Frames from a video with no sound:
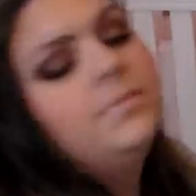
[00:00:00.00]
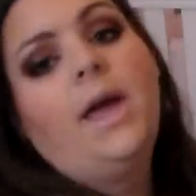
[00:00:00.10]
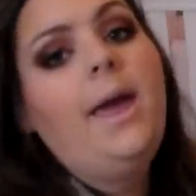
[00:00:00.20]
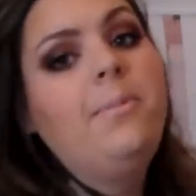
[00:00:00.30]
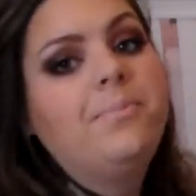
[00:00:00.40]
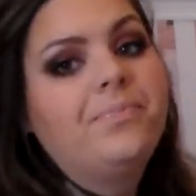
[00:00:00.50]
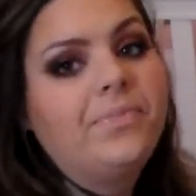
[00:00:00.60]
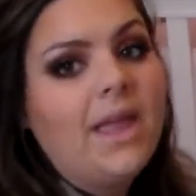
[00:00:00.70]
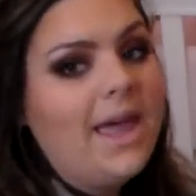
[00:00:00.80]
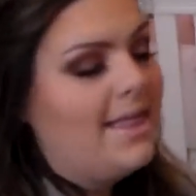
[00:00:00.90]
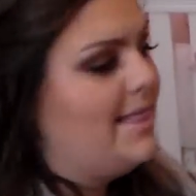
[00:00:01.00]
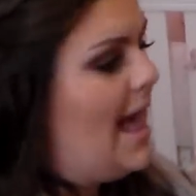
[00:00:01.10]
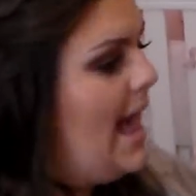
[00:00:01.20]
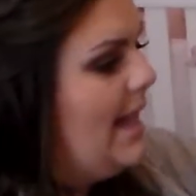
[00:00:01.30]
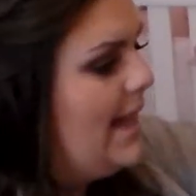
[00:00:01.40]
Okay, and
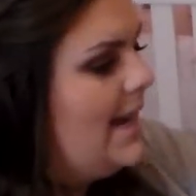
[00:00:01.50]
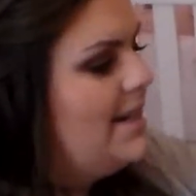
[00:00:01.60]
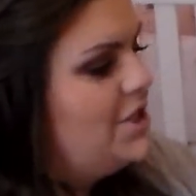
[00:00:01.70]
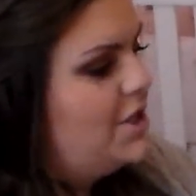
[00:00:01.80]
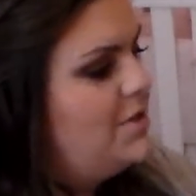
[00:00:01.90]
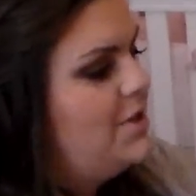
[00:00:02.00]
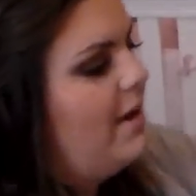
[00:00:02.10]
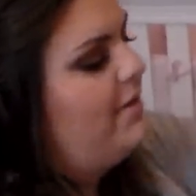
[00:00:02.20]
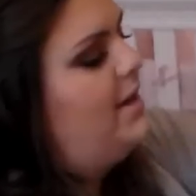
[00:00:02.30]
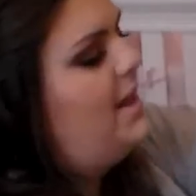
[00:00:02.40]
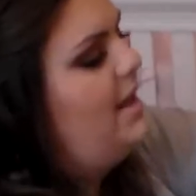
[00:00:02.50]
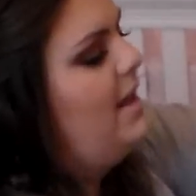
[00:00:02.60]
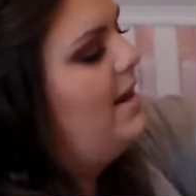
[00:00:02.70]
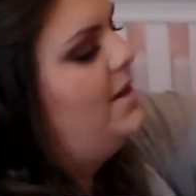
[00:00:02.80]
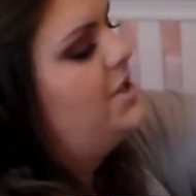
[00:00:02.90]
that kind of shows you everything,
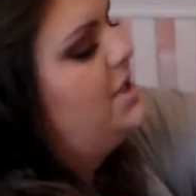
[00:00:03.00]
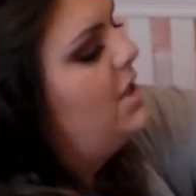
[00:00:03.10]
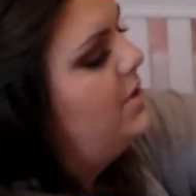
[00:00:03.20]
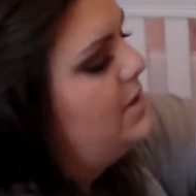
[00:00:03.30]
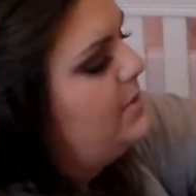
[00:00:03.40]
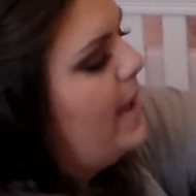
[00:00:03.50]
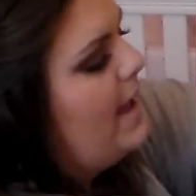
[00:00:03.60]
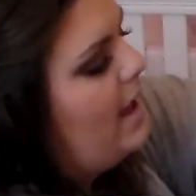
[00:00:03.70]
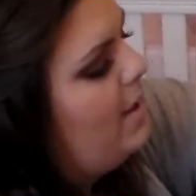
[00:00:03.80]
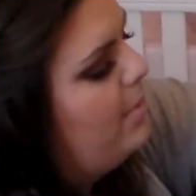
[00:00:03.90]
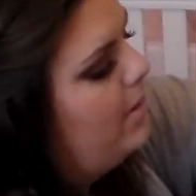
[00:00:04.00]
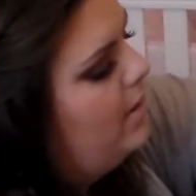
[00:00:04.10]
and it just closes back up